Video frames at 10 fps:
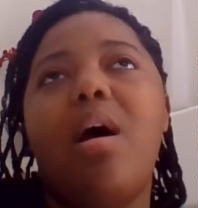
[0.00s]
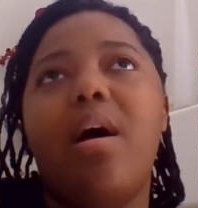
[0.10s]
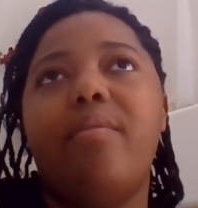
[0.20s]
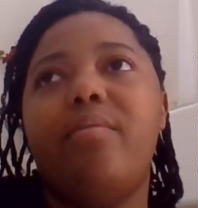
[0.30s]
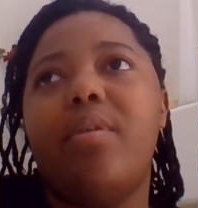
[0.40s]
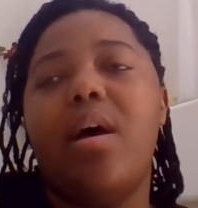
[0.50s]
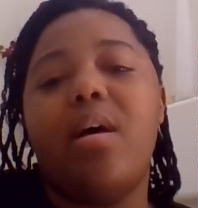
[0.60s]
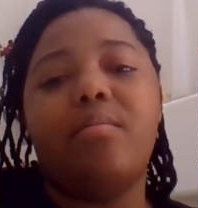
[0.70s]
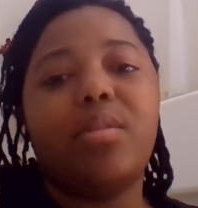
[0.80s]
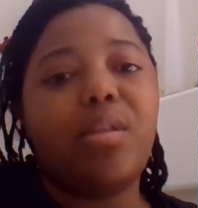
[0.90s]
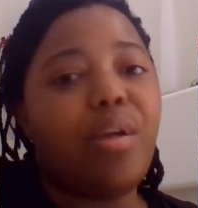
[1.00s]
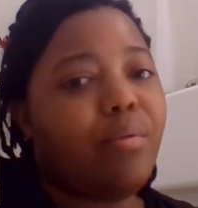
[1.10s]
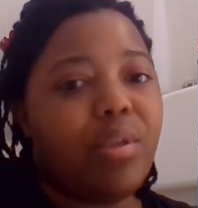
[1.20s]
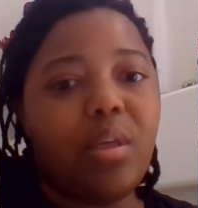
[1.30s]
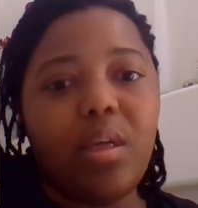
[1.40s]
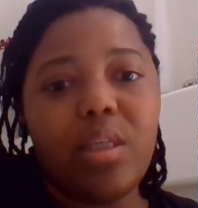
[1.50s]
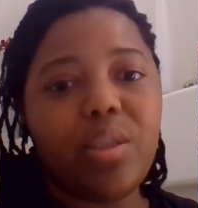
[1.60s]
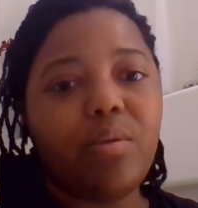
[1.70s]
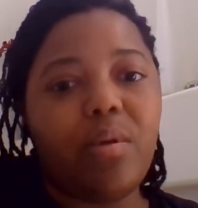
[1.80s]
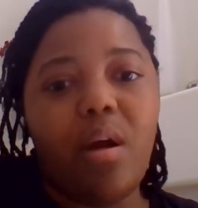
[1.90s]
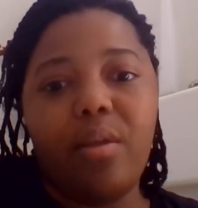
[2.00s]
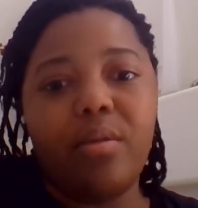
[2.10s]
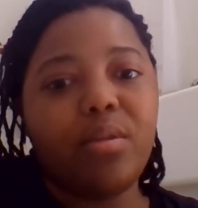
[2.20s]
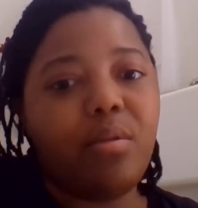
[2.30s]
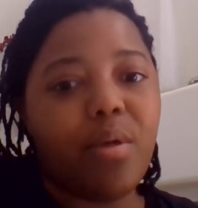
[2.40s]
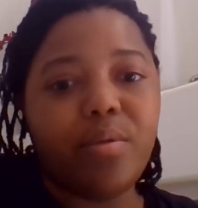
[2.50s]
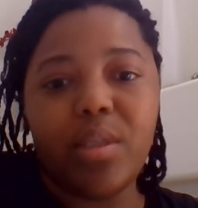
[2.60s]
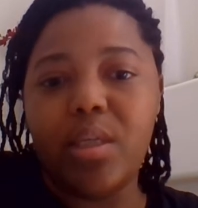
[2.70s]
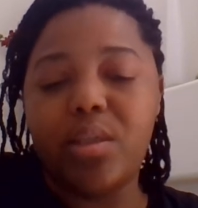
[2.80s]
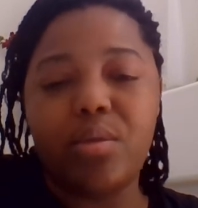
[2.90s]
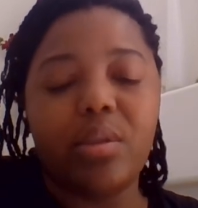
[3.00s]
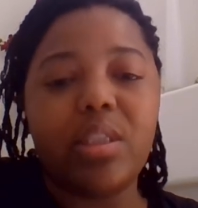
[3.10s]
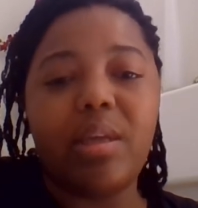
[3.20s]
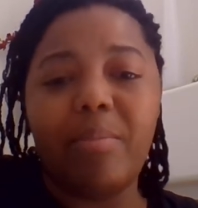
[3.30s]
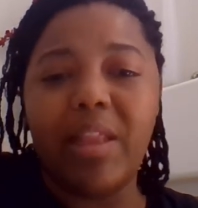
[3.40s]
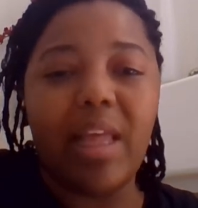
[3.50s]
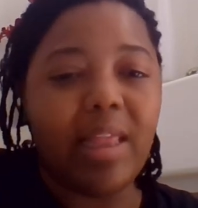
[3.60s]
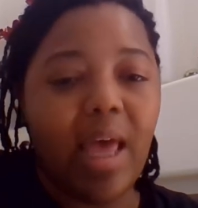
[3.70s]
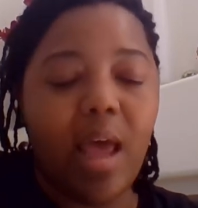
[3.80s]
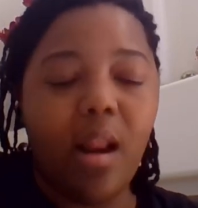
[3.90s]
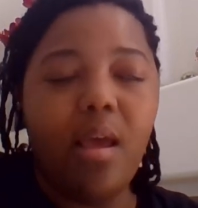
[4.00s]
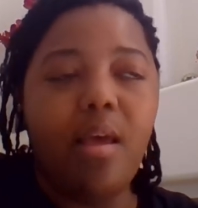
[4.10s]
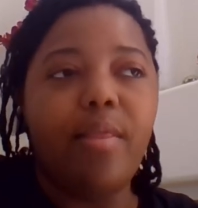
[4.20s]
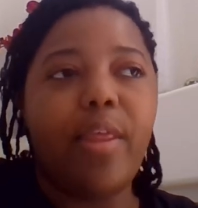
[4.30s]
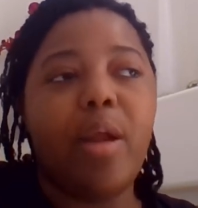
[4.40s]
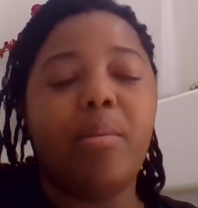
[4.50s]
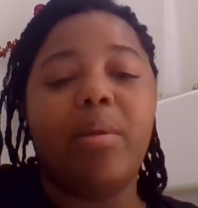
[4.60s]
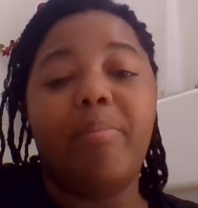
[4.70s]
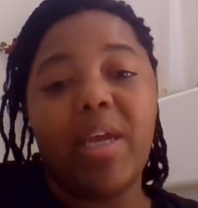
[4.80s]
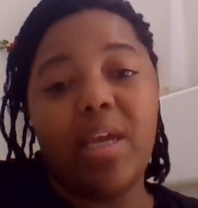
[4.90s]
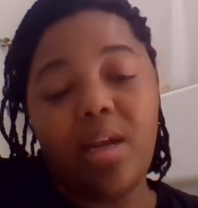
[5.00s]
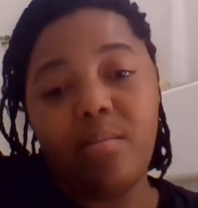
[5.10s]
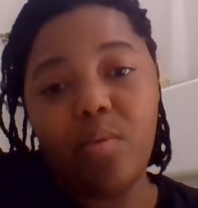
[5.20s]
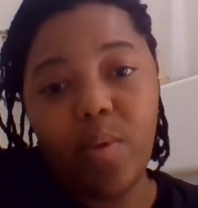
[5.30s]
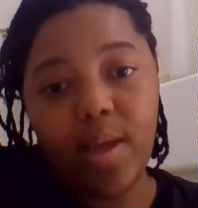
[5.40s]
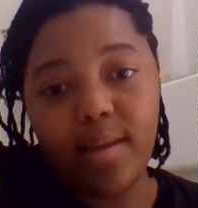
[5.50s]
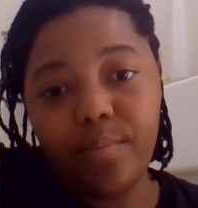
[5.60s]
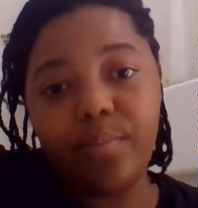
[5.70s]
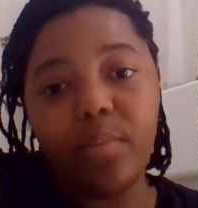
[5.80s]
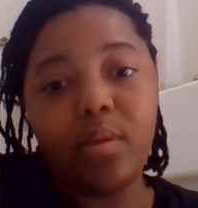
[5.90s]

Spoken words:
of stenosis or atherosclerosis or something like that, they're able to pick it up quick.